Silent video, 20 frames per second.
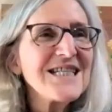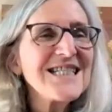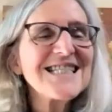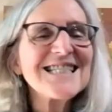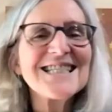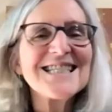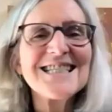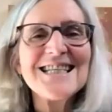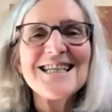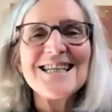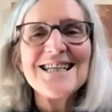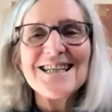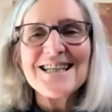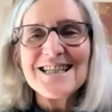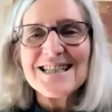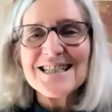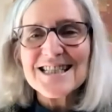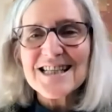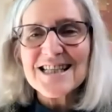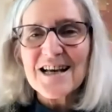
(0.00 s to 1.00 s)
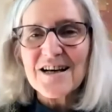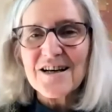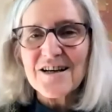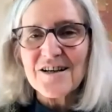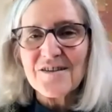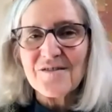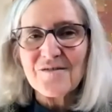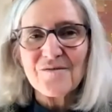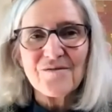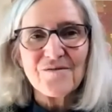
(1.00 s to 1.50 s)
C's
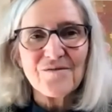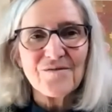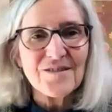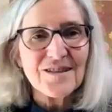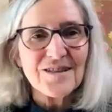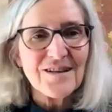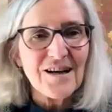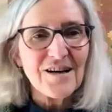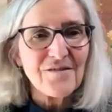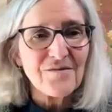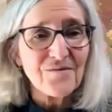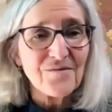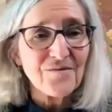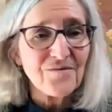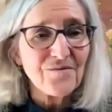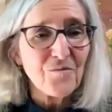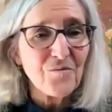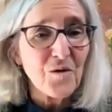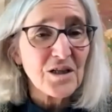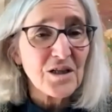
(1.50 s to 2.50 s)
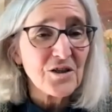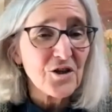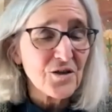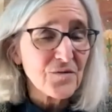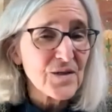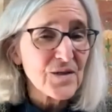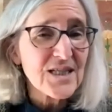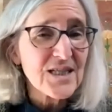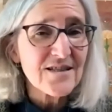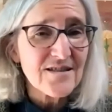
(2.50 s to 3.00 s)
of what
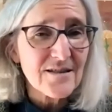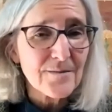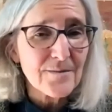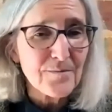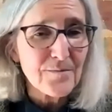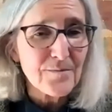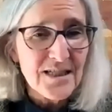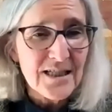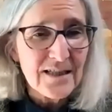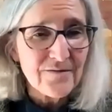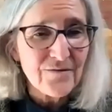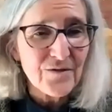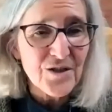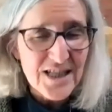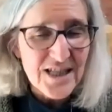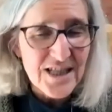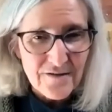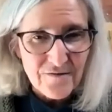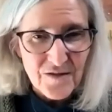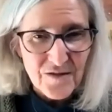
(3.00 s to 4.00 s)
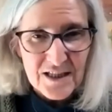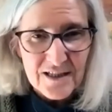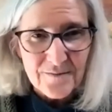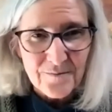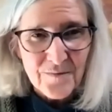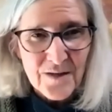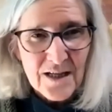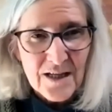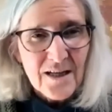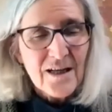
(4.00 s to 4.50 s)
nervous systems need for safety,
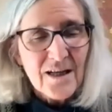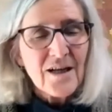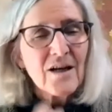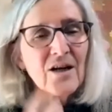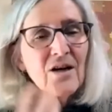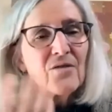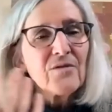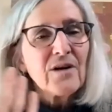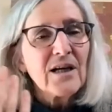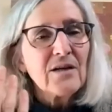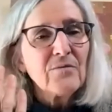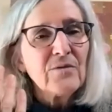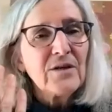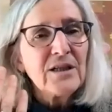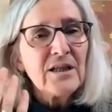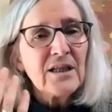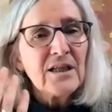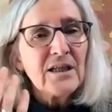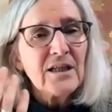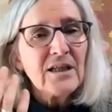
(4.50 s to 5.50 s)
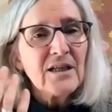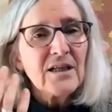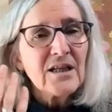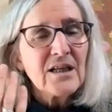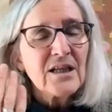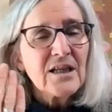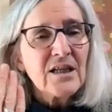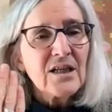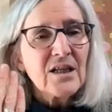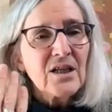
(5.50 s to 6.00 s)
right? We need
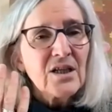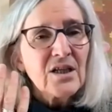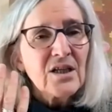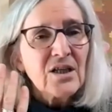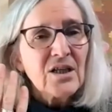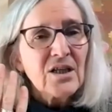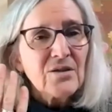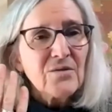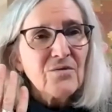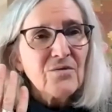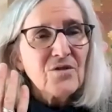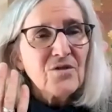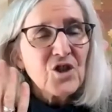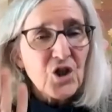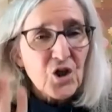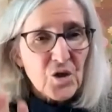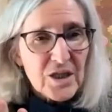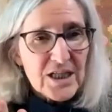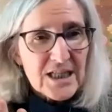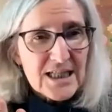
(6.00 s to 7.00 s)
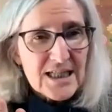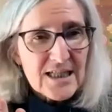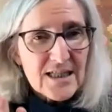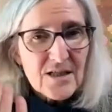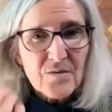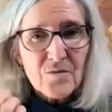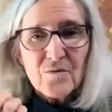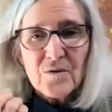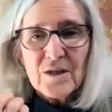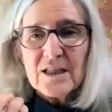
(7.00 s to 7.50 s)
choice,
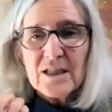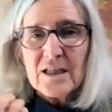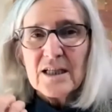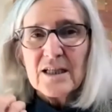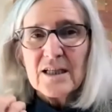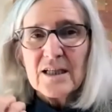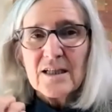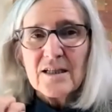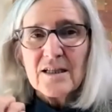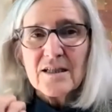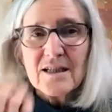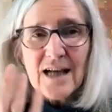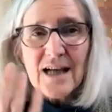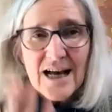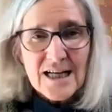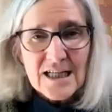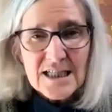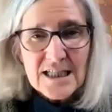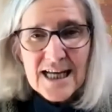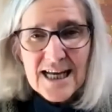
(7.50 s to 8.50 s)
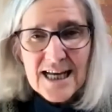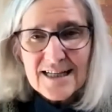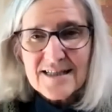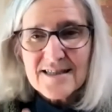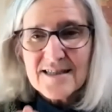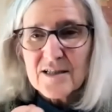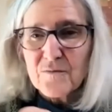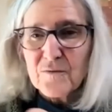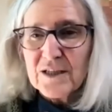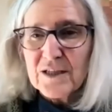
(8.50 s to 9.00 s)
we need context,
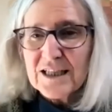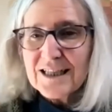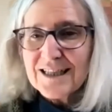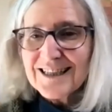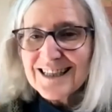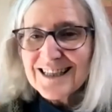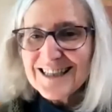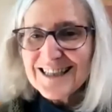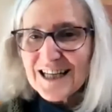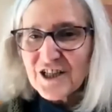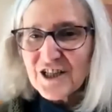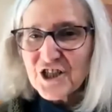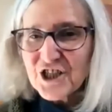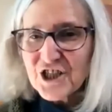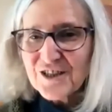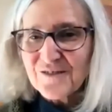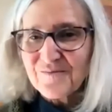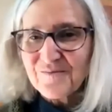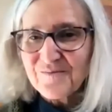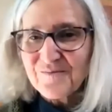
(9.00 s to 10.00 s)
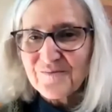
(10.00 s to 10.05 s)
and we need connection.